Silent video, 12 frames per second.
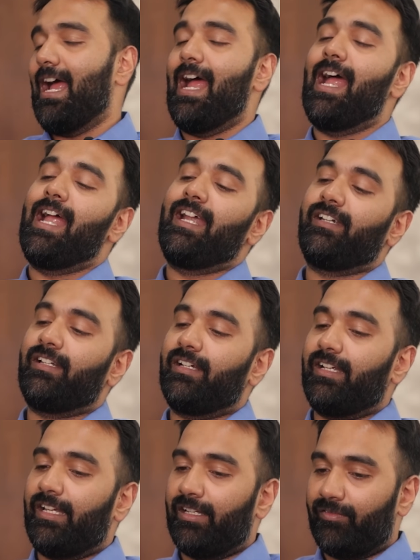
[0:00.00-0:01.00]
And
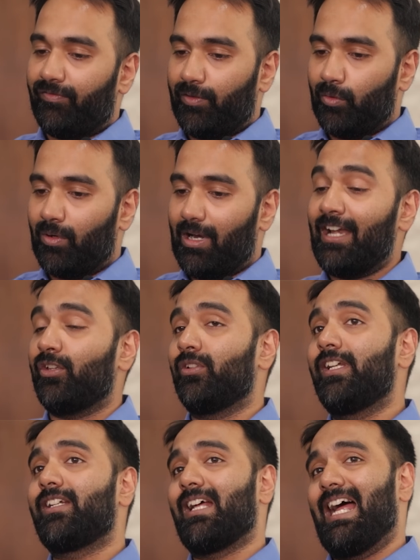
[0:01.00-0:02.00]
you
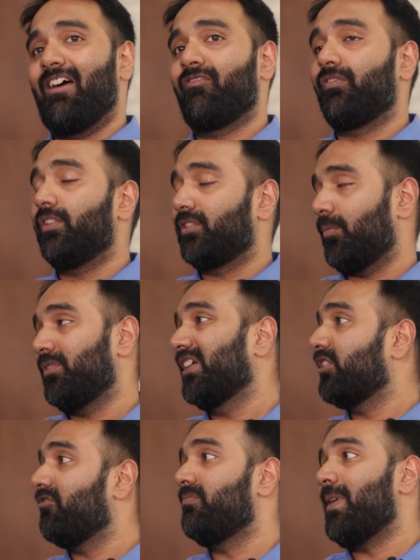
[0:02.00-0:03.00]
need to have the
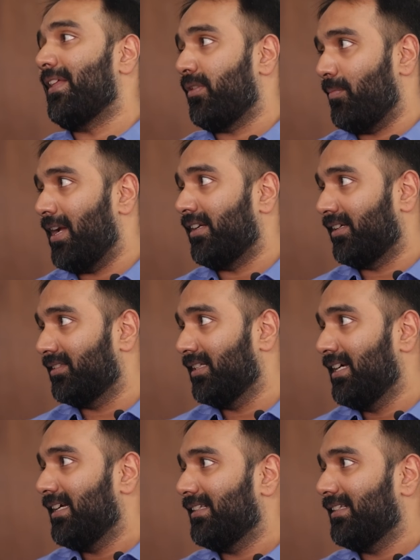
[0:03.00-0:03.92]
subject of mathematics.